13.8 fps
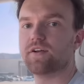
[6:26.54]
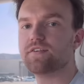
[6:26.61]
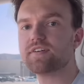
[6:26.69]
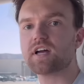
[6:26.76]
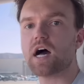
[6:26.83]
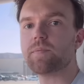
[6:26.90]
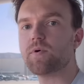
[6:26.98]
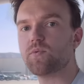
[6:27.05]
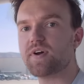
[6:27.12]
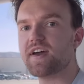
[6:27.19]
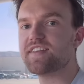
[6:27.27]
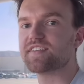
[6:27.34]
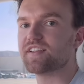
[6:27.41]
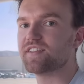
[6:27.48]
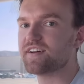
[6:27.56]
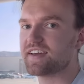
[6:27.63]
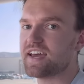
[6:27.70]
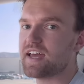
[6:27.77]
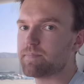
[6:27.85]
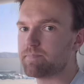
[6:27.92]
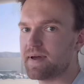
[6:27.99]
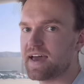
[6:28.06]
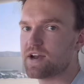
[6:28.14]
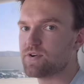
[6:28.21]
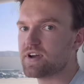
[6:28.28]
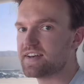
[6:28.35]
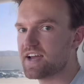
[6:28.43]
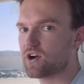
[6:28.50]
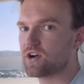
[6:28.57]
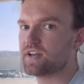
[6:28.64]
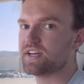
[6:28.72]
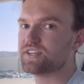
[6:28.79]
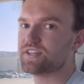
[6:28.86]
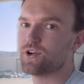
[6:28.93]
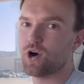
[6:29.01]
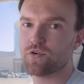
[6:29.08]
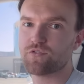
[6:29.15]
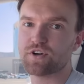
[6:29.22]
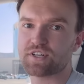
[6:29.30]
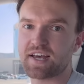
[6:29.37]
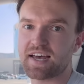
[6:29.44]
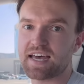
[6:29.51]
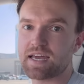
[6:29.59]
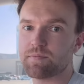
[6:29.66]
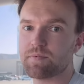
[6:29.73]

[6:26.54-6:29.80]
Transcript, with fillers: There's a couple ways to look at battery degradation over time.